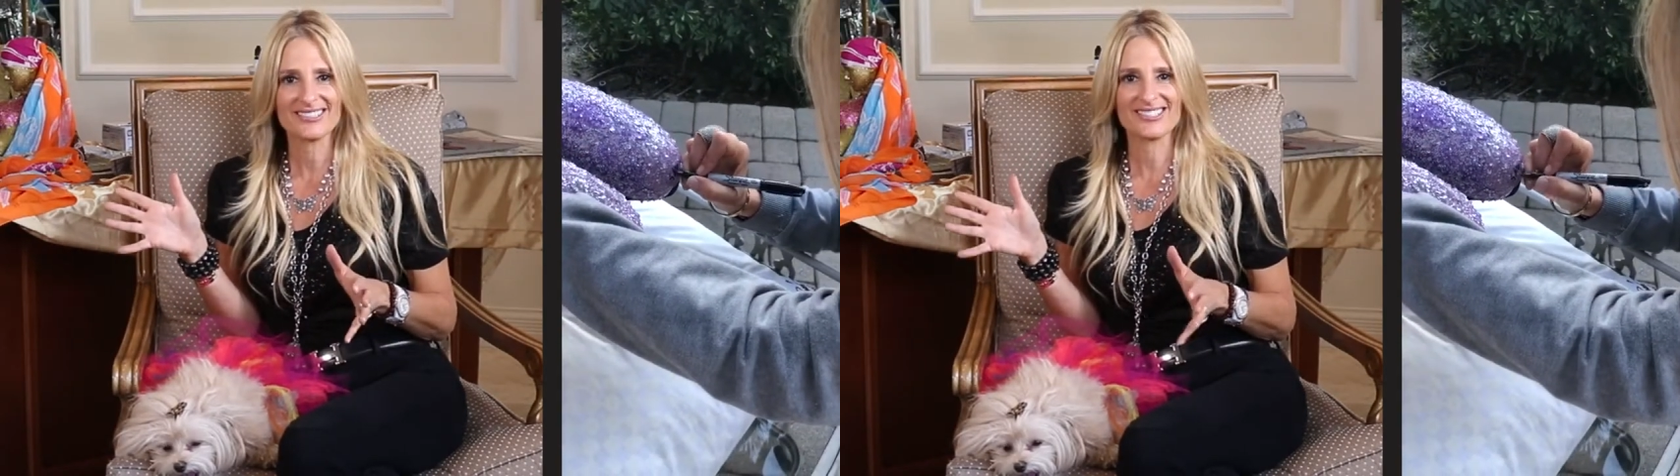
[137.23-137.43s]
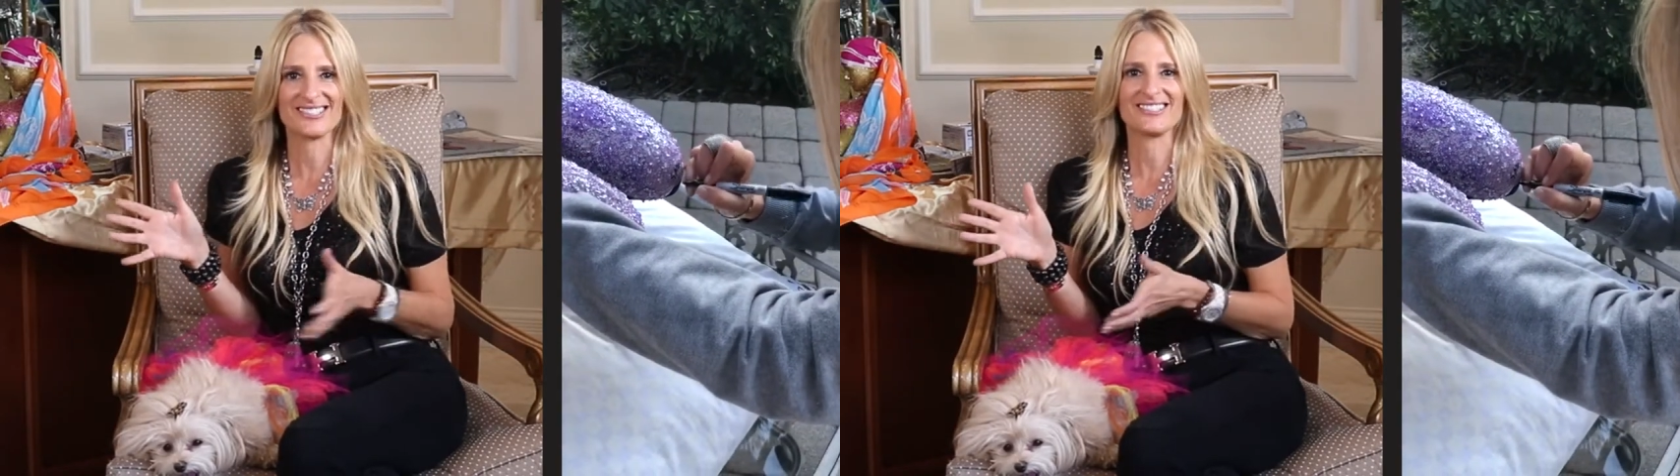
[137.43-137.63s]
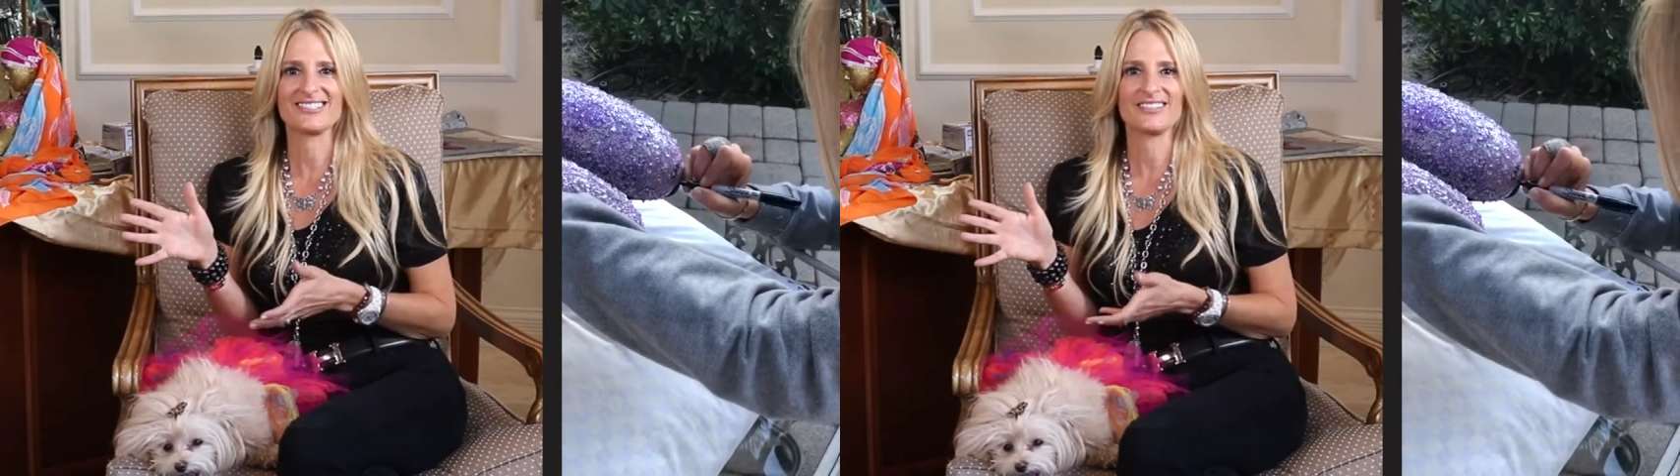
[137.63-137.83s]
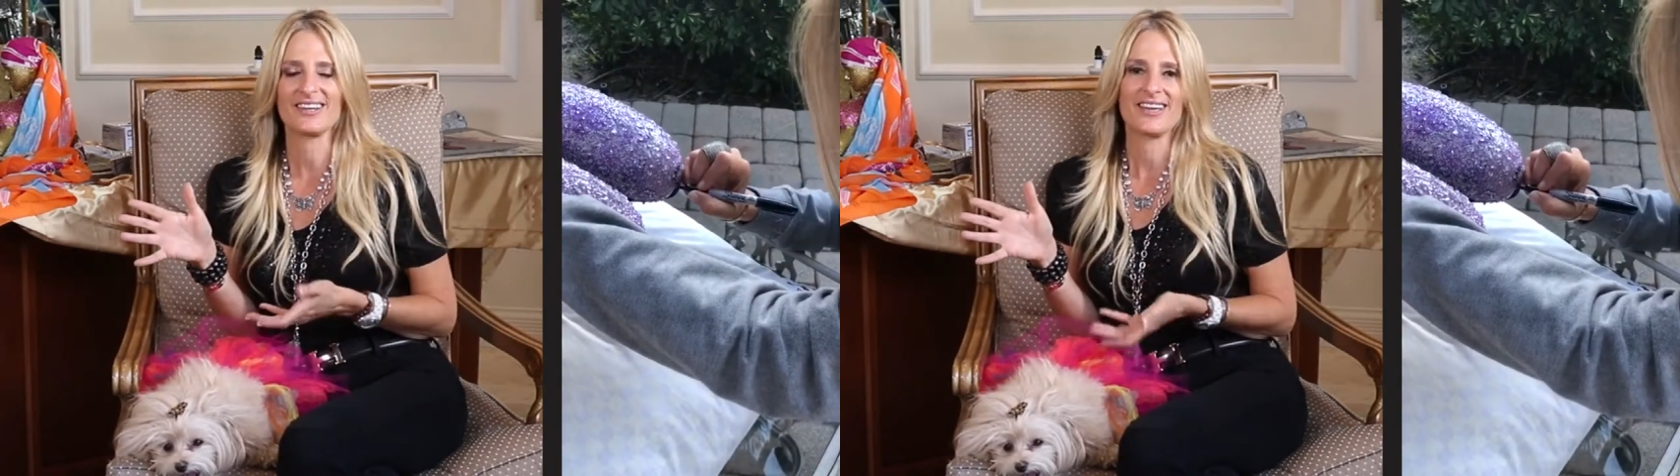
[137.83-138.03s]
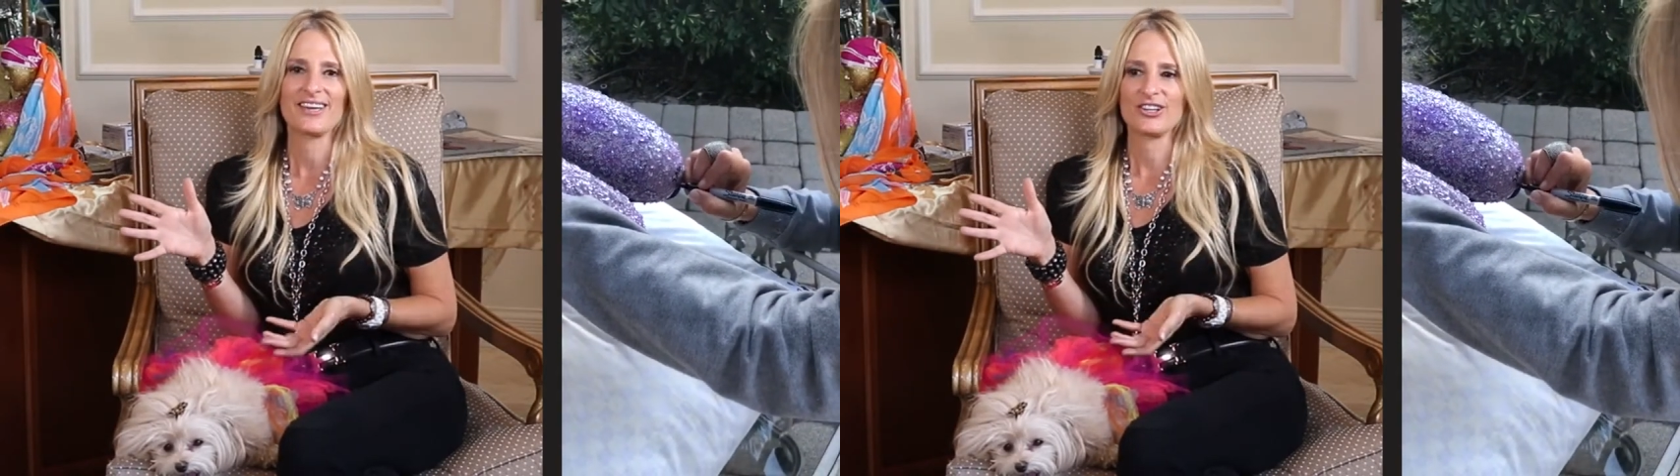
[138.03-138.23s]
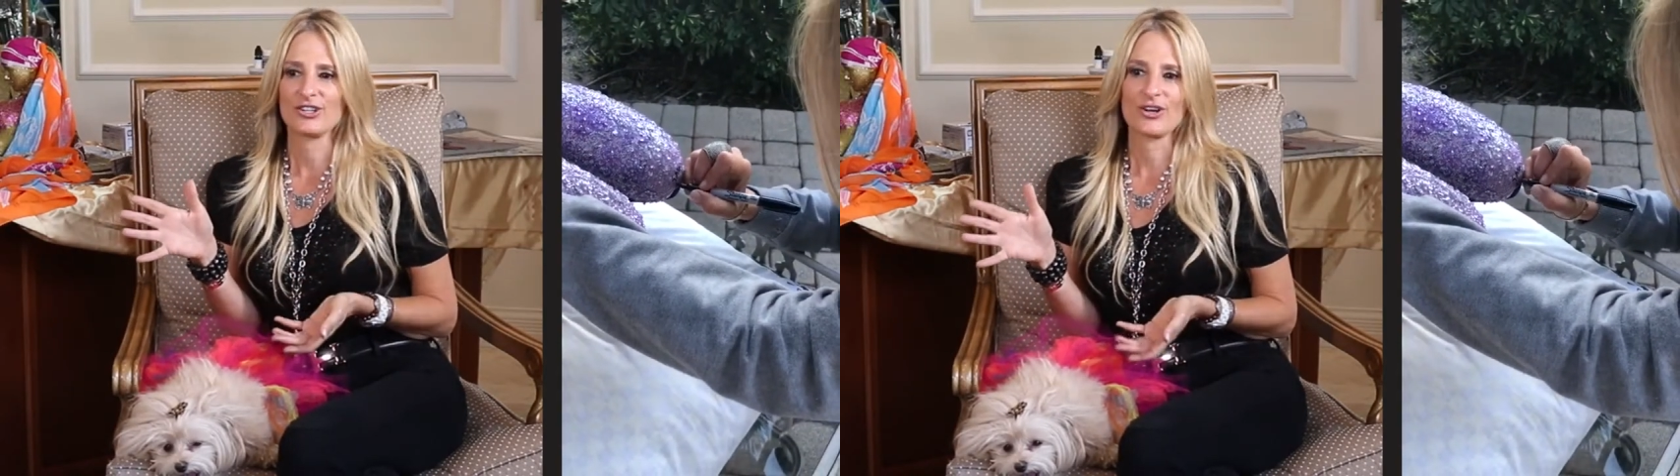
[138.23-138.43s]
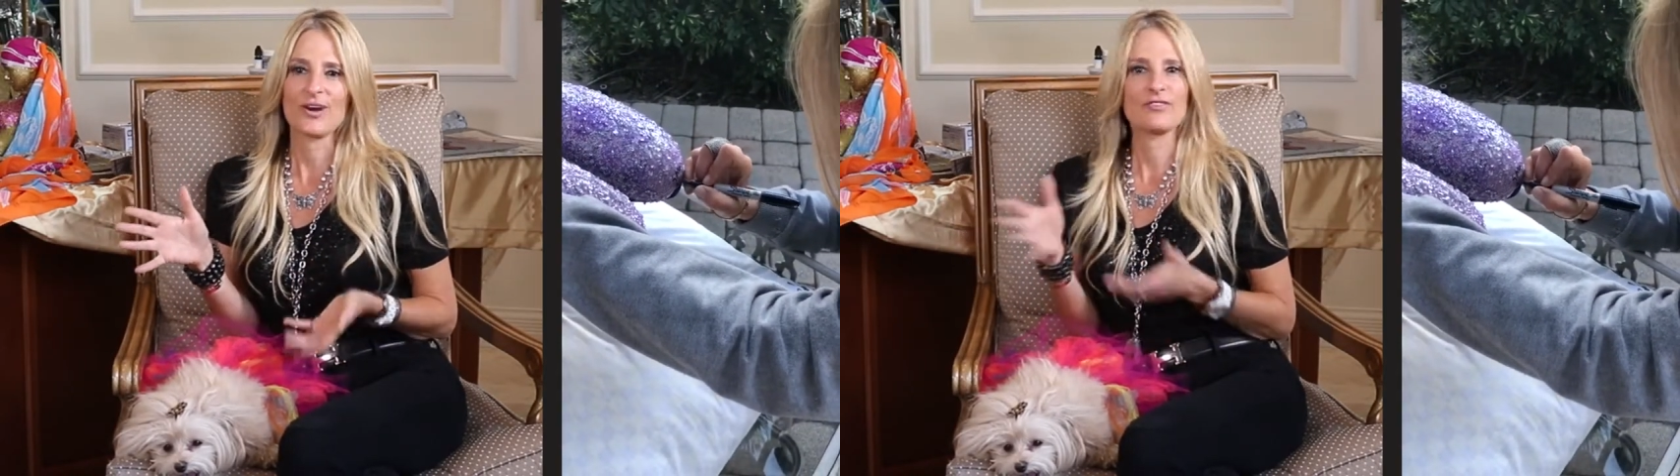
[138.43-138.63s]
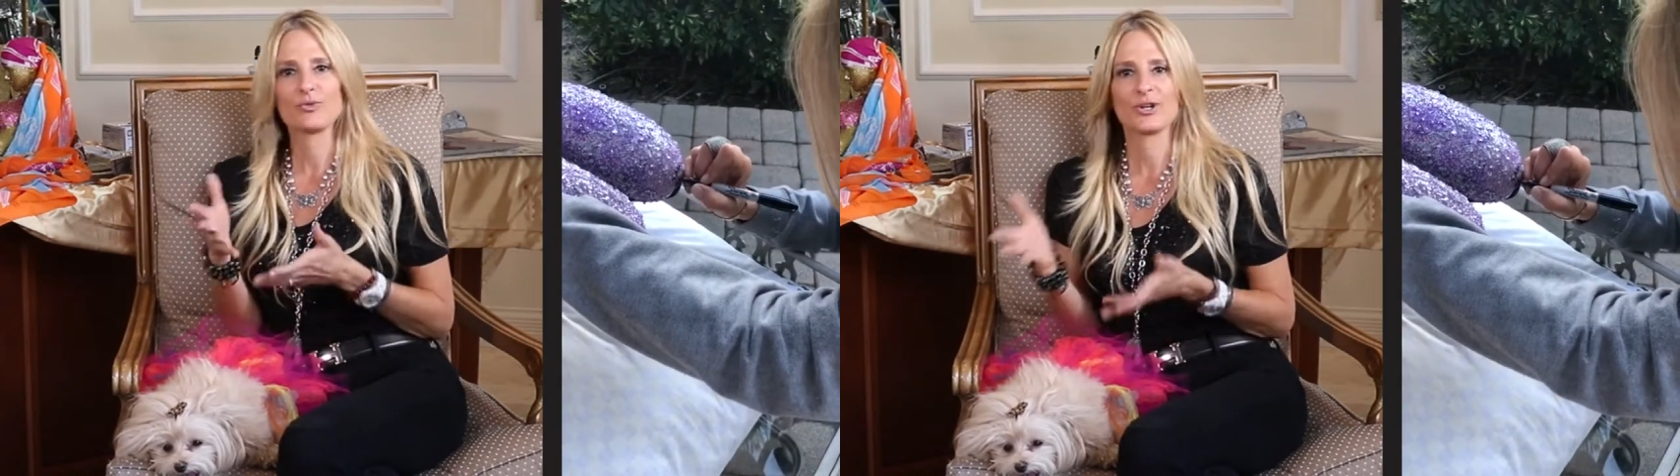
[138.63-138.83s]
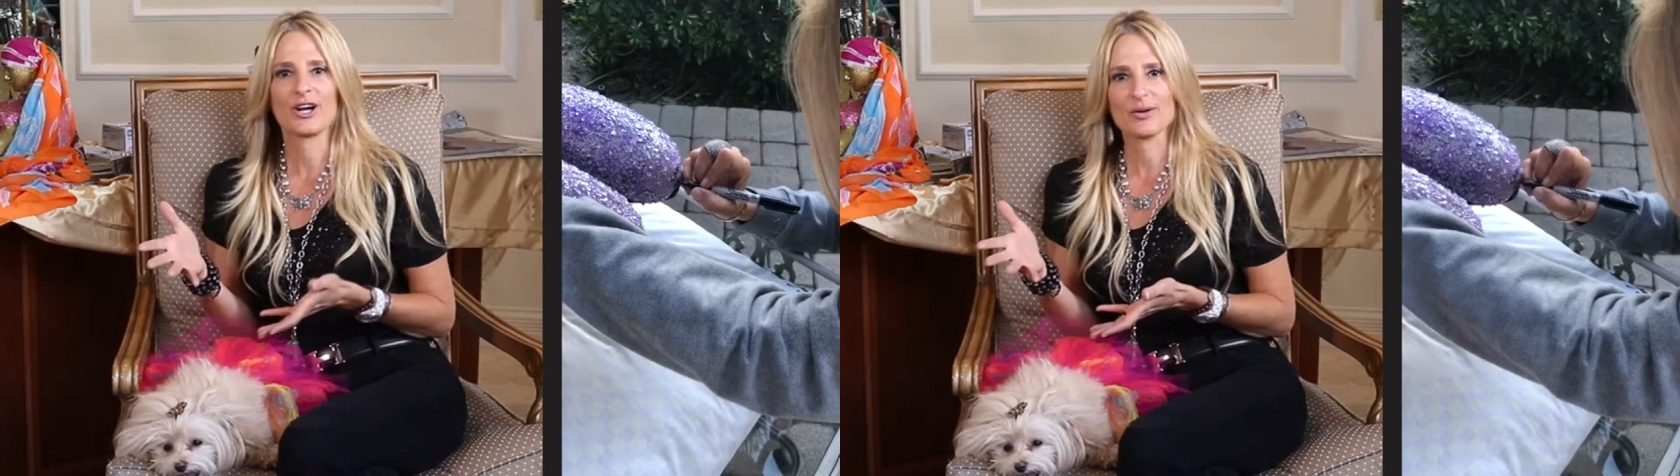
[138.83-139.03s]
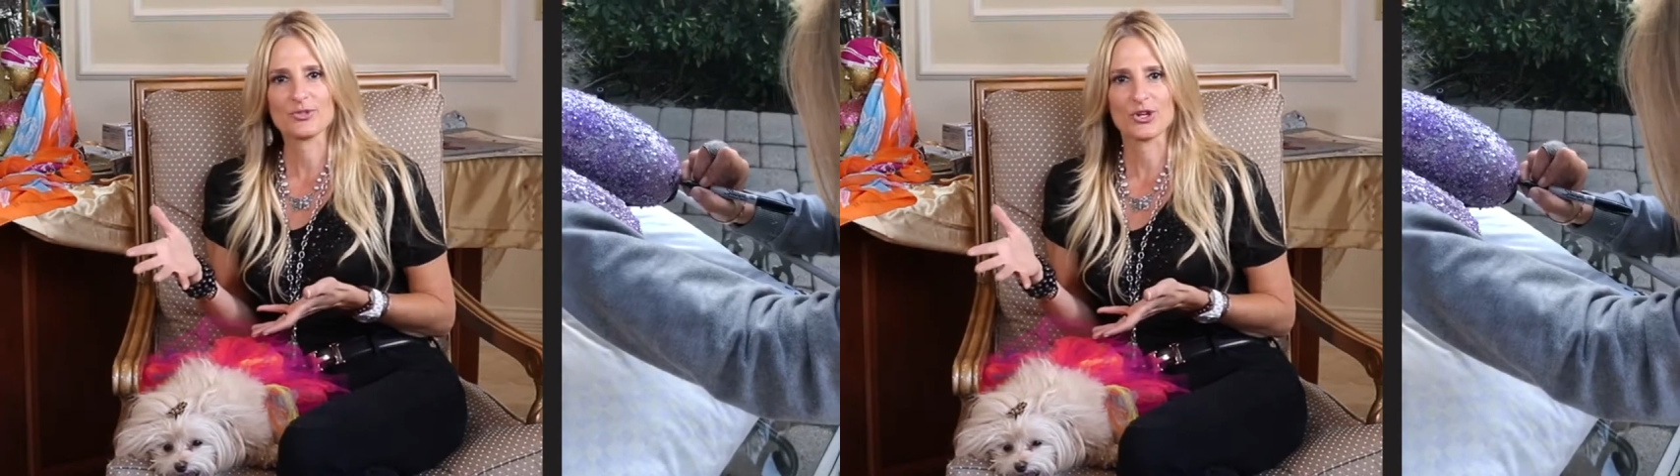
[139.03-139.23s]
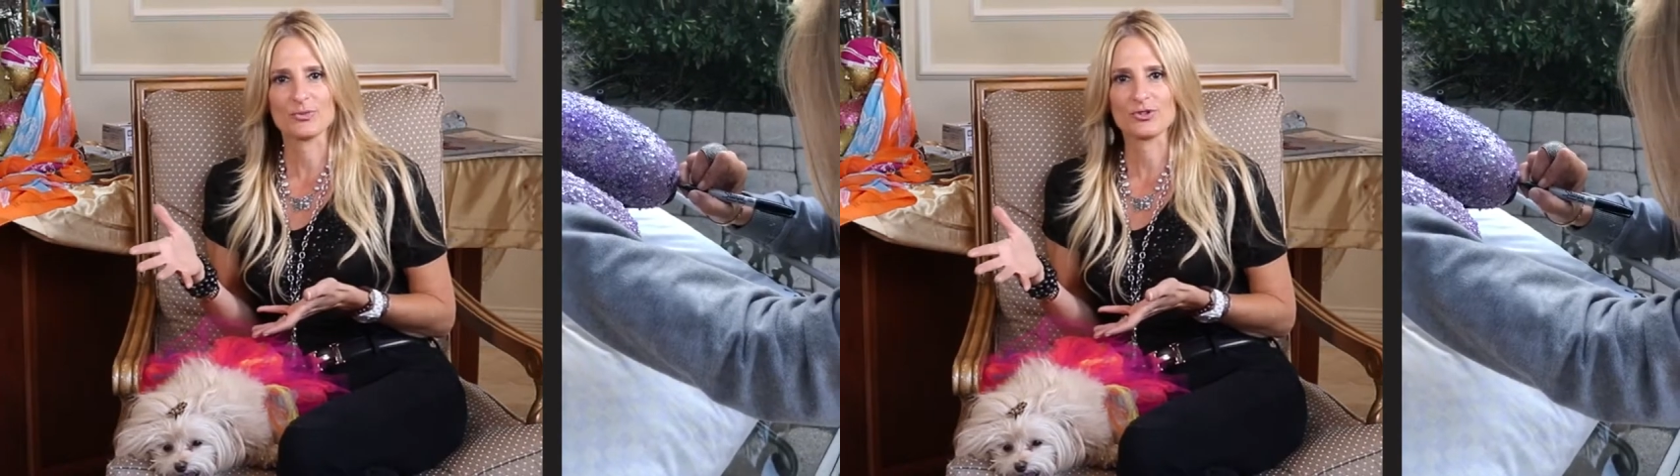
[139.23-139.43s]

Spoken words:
She, you know, everyone comes home